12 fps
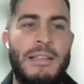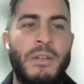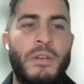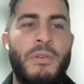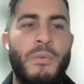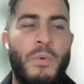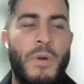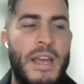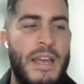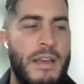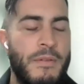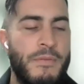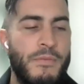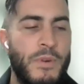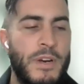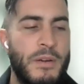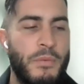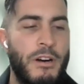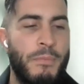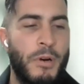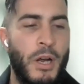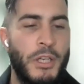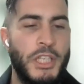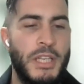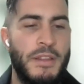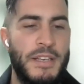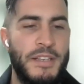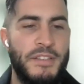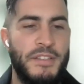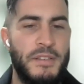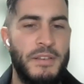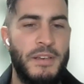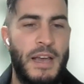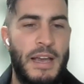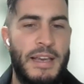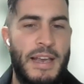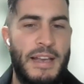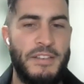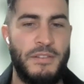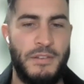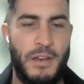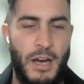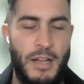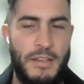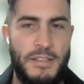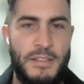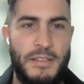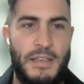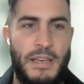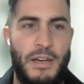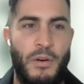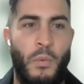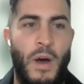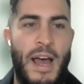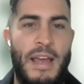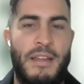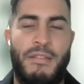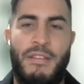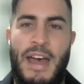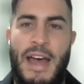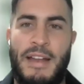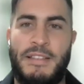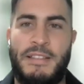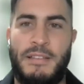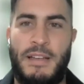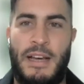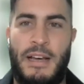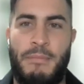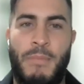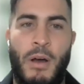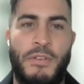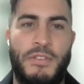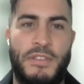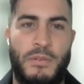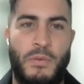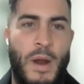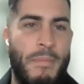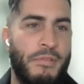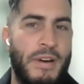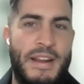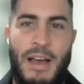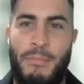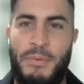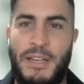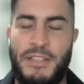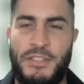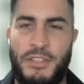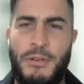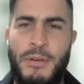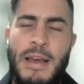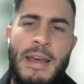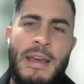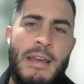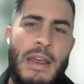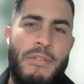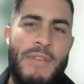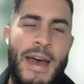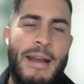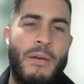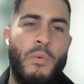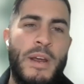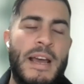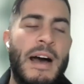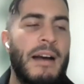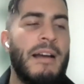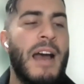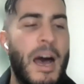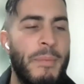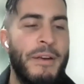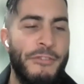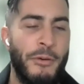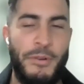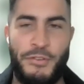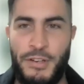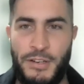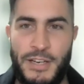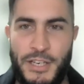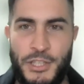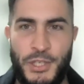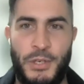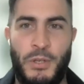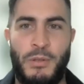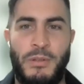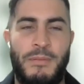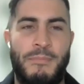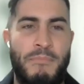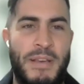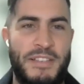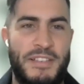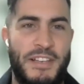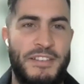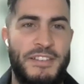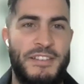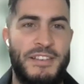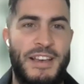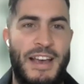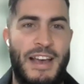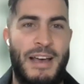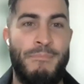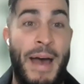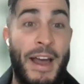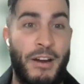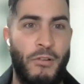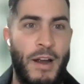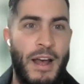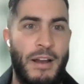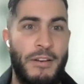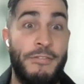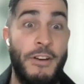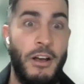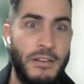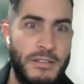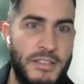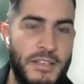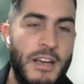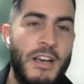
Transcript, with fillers: look we we're, we're approaching this I guess, not in a way that uh, most Web3 companies do, in that we are coming from a traditional business uh, background first.